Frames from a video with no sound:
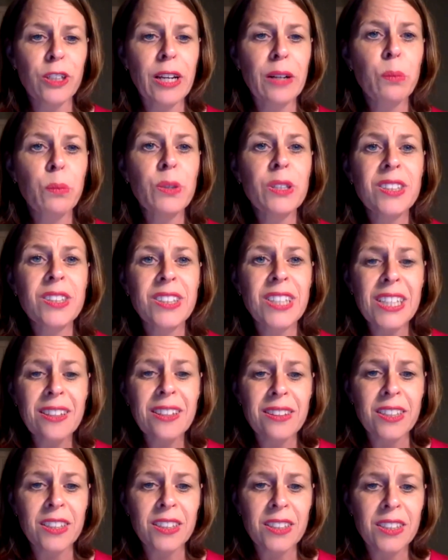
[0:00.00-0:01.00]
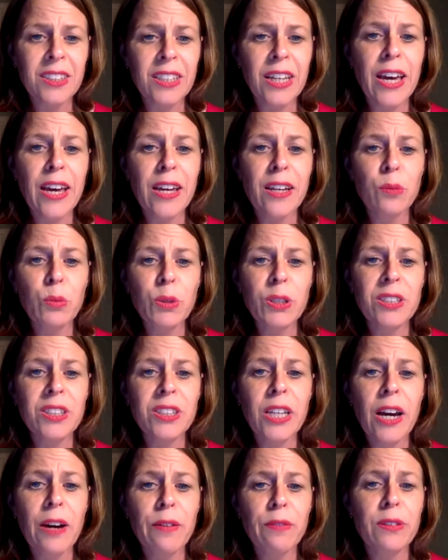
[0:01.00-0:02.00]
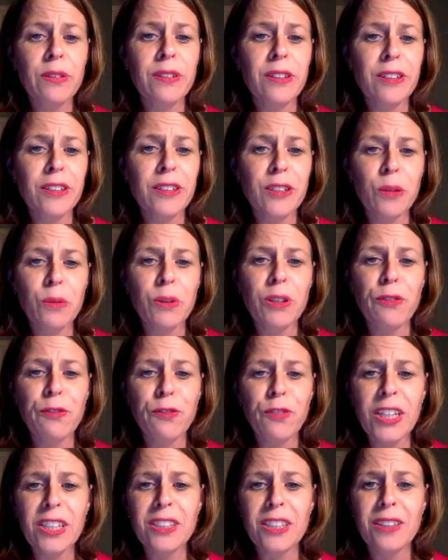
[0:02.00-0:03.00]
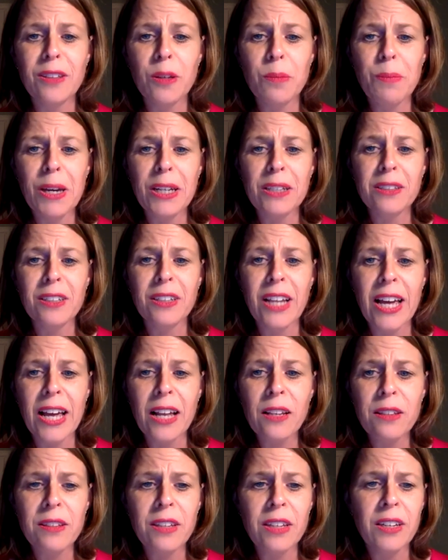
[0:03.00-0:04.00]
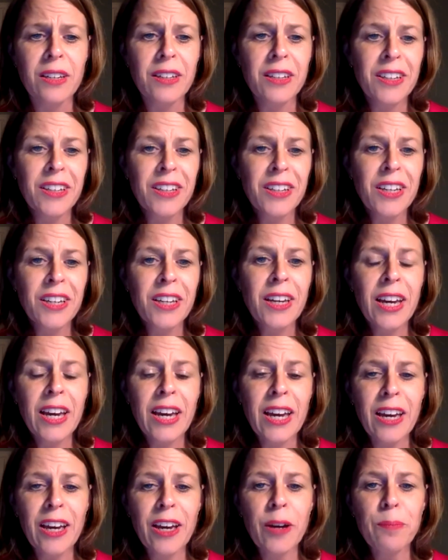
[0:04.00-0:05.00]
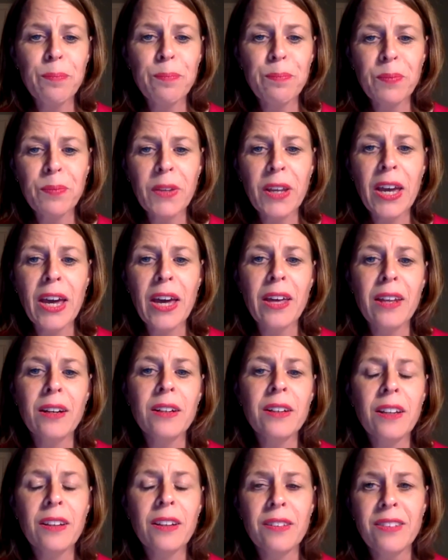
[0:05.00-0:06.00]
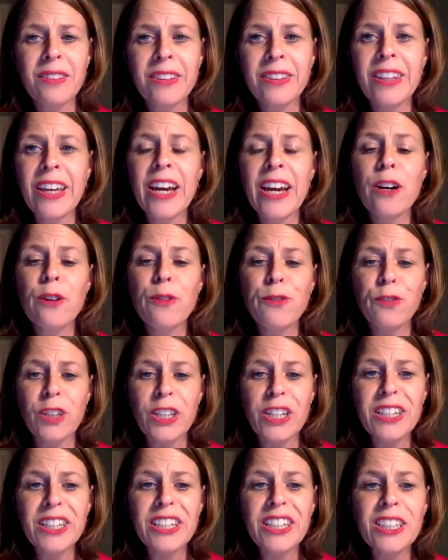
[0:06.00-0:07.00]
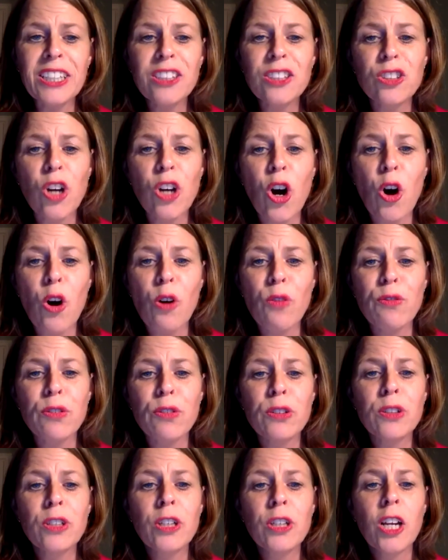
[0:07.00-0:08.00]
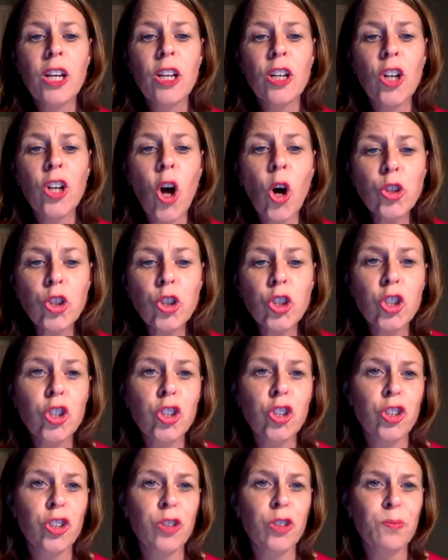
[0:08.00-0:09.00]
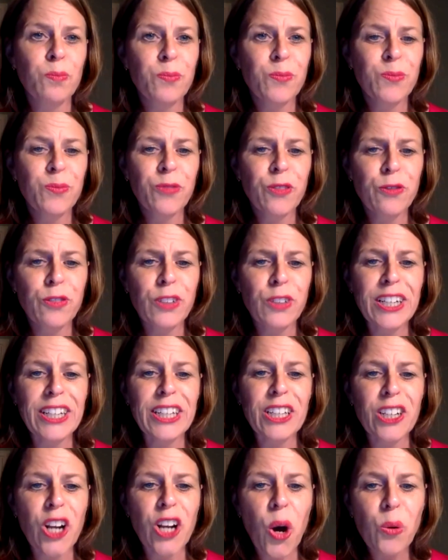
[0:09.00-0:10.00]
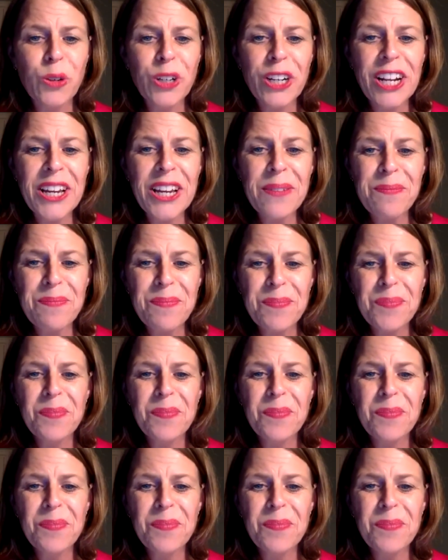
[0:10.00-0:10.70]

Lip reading: And we see this, and we see how the, you know, they're affecting their mental health and their feelings of lost, feeling lonely,